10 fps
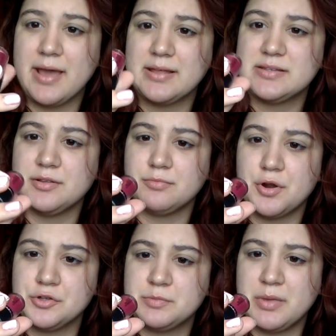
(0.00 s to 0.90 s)
It's the
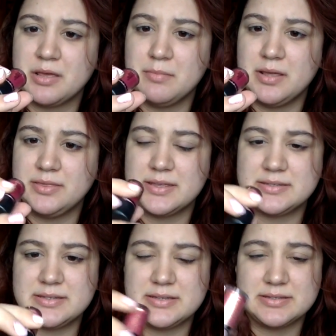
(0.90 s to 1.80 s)
rose pigment. This
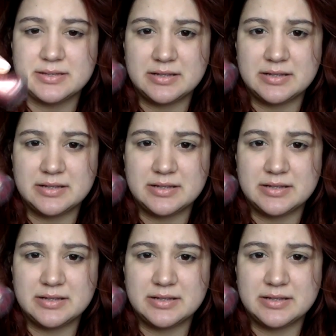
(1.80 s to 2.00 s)
is in